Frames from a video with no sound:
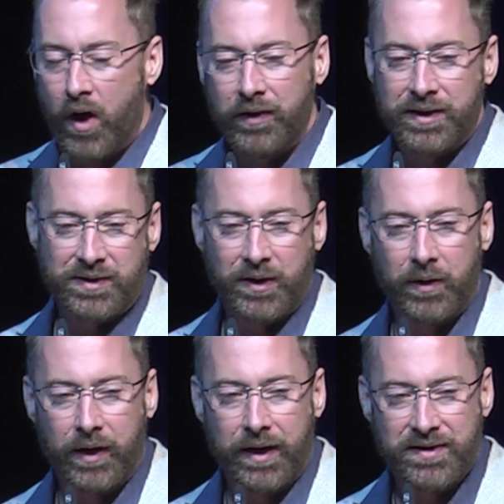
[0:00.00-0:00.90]
If all it's
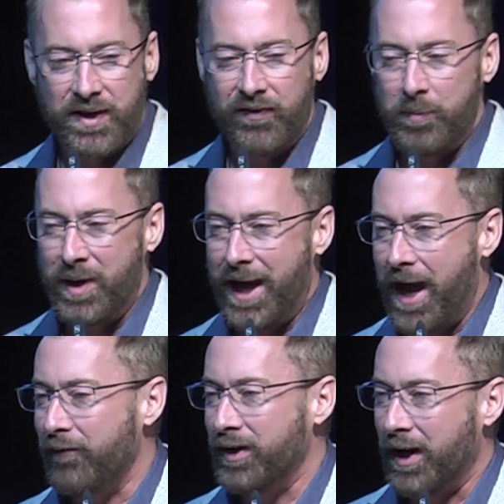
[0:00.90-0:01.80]
doing is giving
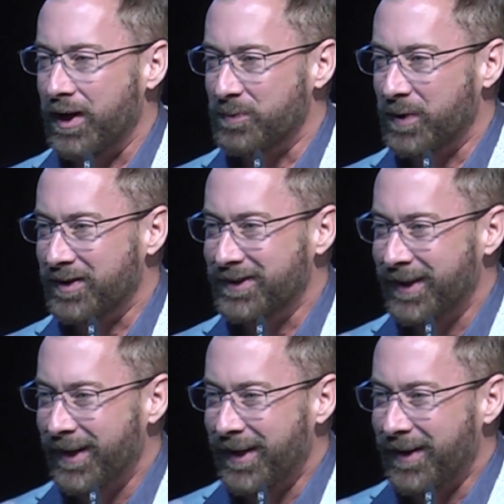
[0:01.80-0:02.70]
me
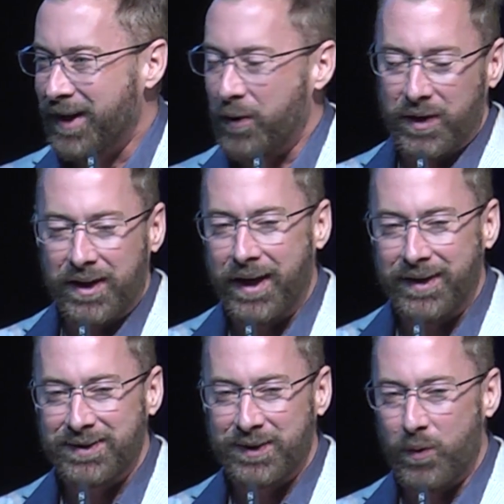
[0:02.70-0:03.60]
advertisements that
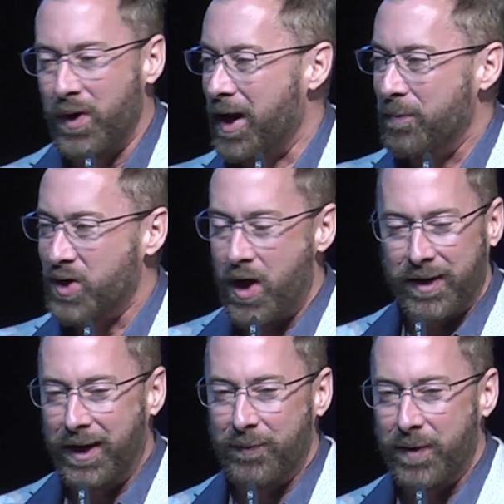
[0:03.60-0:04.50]
relate to what I'm
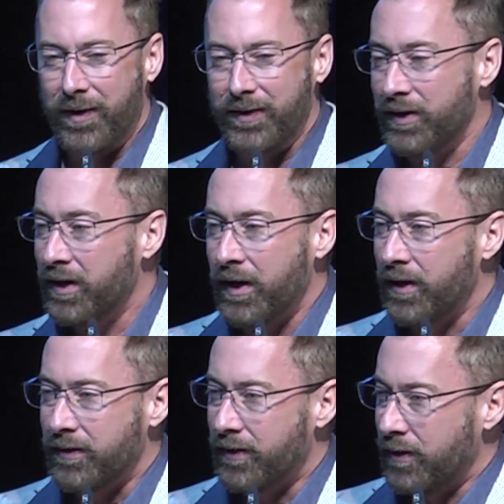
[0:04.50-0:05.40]
talking about,
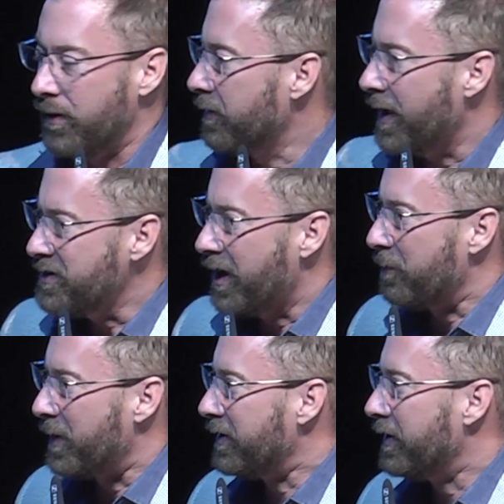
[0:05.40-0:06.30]

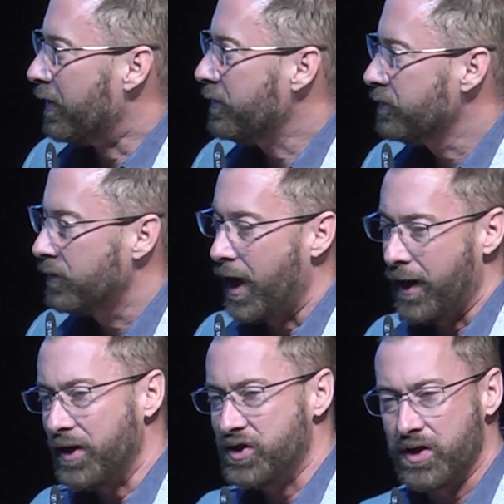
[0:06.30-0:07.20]
that's not a big deal.
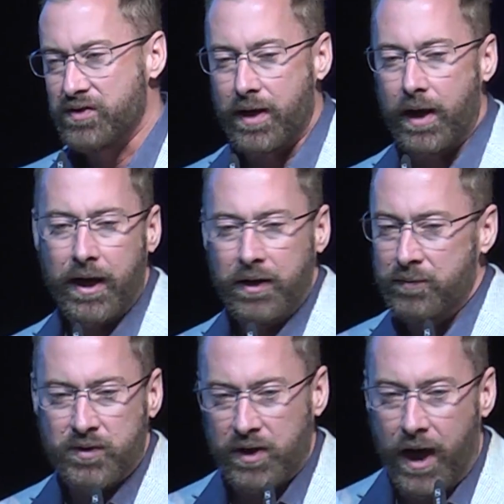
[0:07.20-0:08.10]
And I choose that.
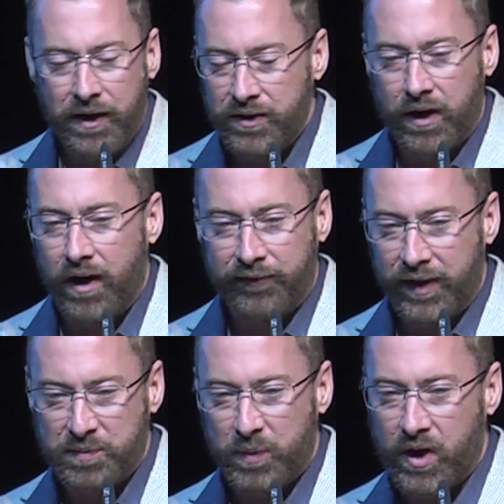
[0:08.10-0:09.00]
I can turn
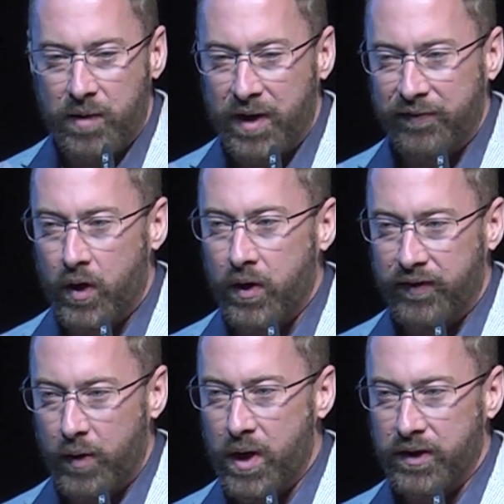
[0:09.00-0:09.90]
off Facebook on my
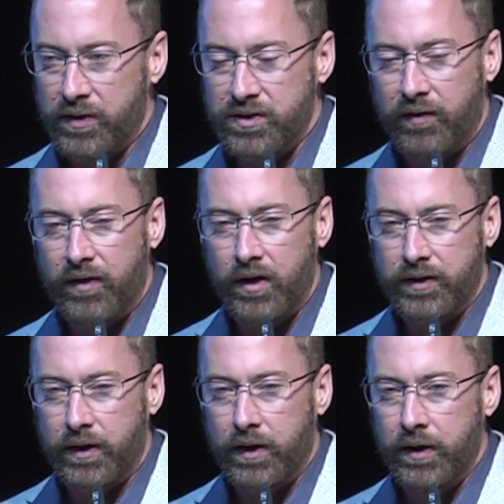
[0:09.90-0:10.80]
phone if I want to. It's all
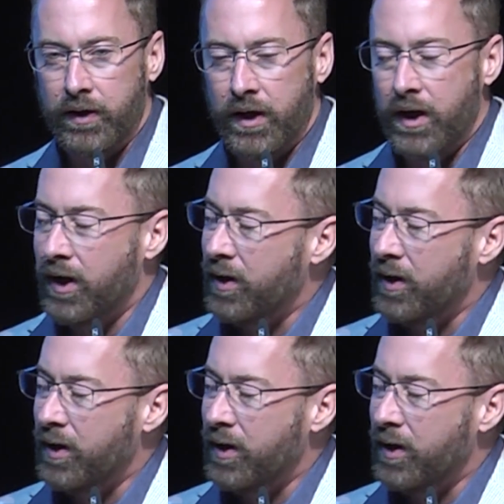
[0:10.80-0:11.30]
voluntary.